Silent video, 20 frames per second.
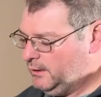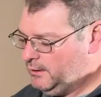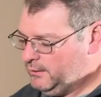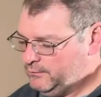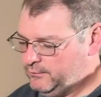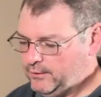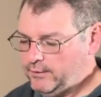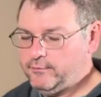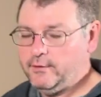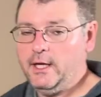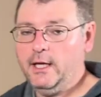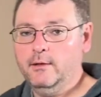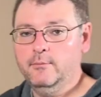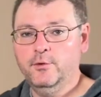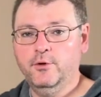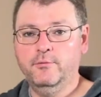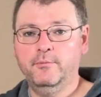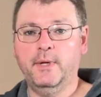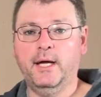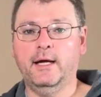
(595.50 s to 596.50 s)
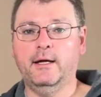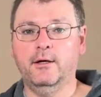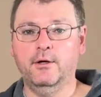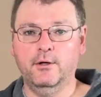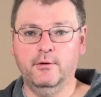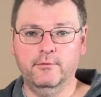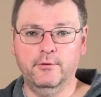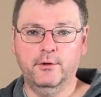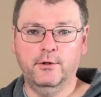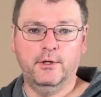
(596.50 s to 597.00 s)
So I've kind of moved back
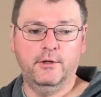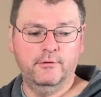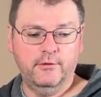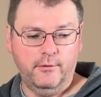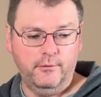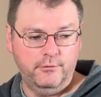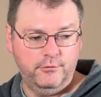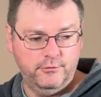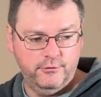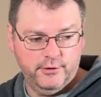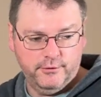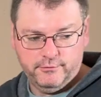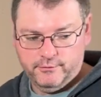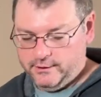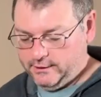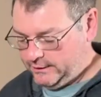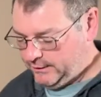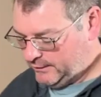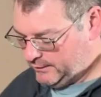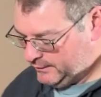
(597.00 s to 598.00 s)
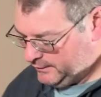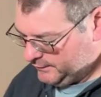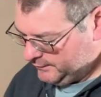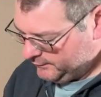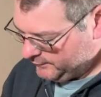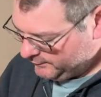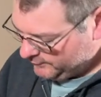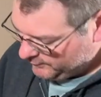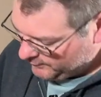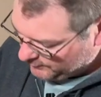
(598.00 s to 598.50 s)
over because I was drifting.
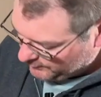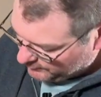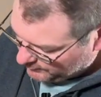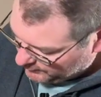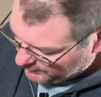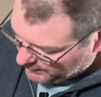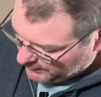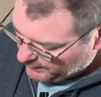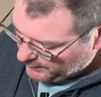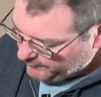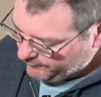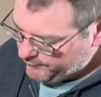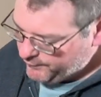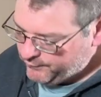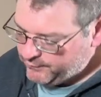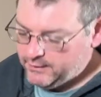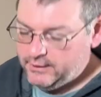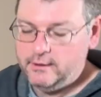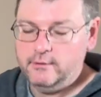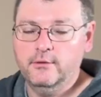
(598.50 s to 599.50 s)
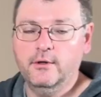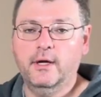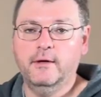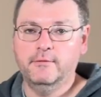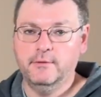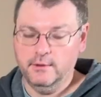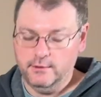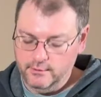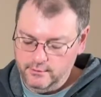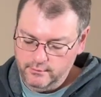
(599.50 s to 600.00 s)
So a few things you
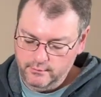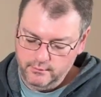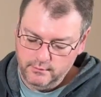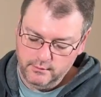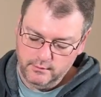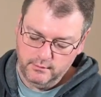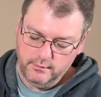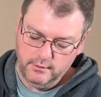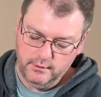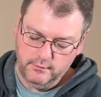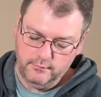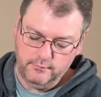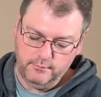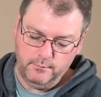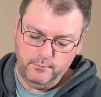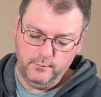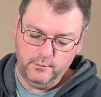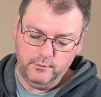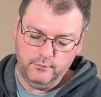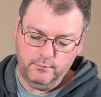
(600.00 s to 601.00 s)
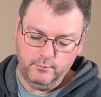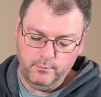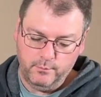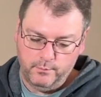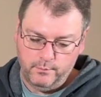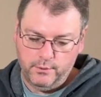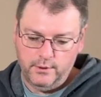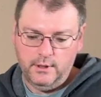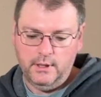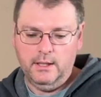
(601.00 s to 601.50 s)
have to do. This
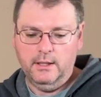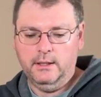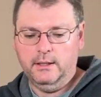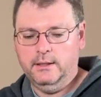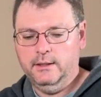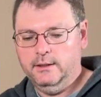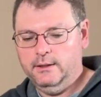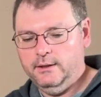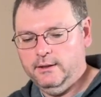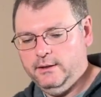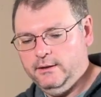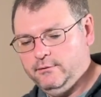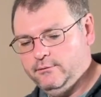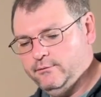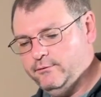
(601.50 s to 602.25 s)
plug is